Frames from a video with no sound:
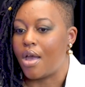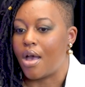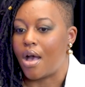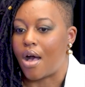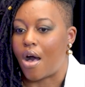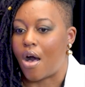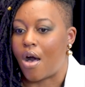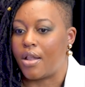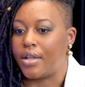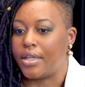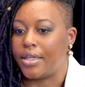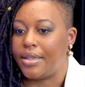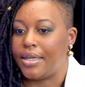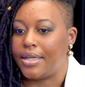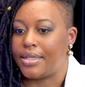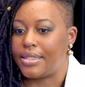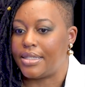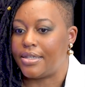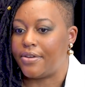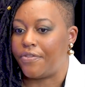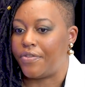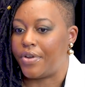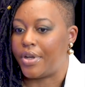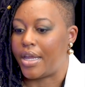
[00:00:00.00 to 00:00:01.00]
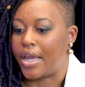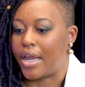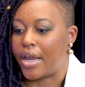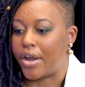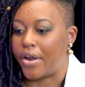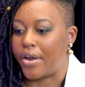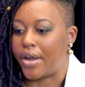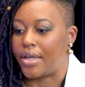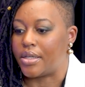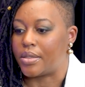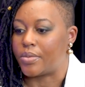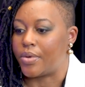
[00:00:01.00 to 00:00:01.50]
all of these different
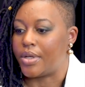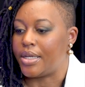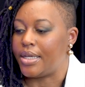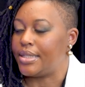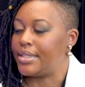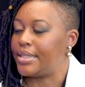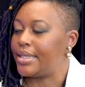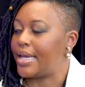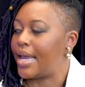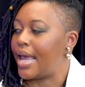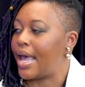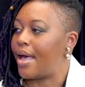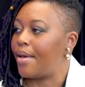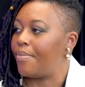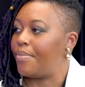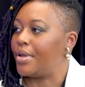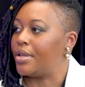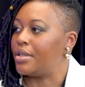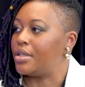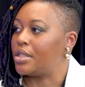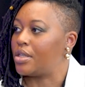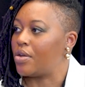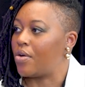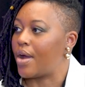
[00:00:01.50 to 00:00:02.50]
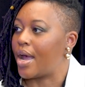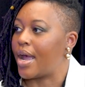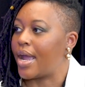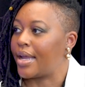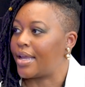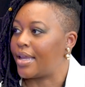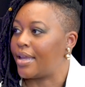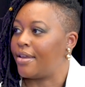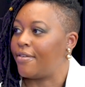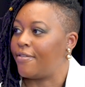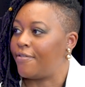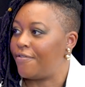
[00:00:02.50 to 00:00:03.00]
areas, what needs to happen so I
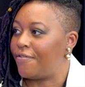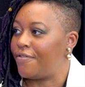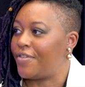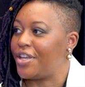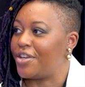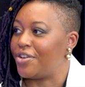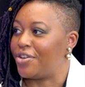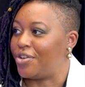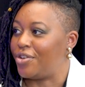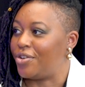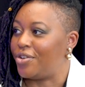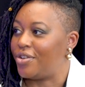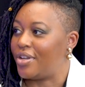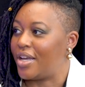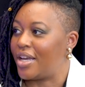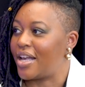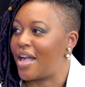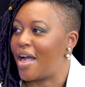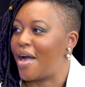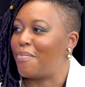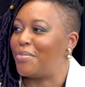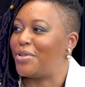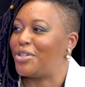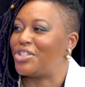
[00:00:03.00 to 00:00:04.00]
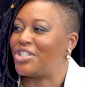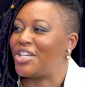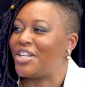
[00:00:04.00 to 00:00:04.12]
can feel accomplished?